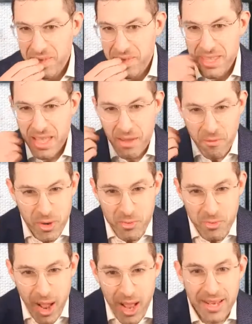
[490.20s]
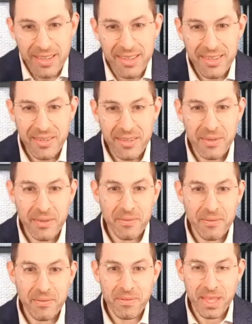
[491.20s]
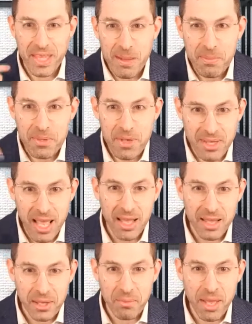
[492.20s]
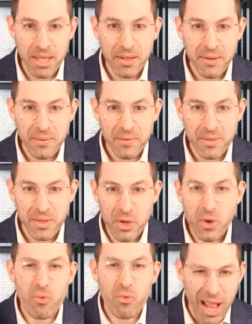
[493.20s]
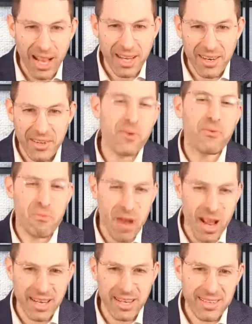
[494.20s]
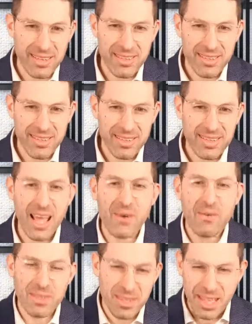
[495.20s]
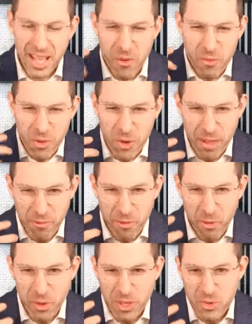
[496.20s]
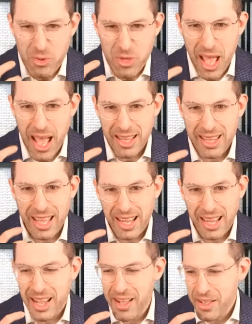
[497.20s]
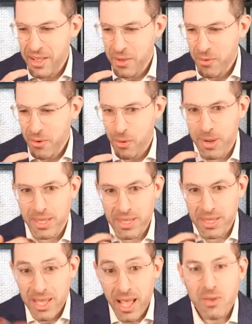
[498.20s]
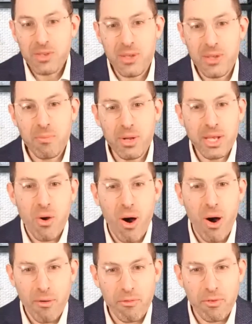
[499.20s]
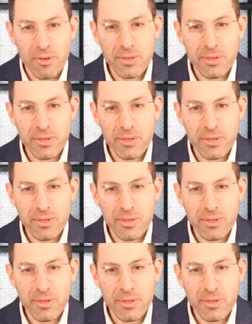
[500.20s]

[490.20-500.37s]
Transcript: Is that voice right that keeps on telling me, you're right. That was, you know, that voice you get like when you're about to tell somebody off,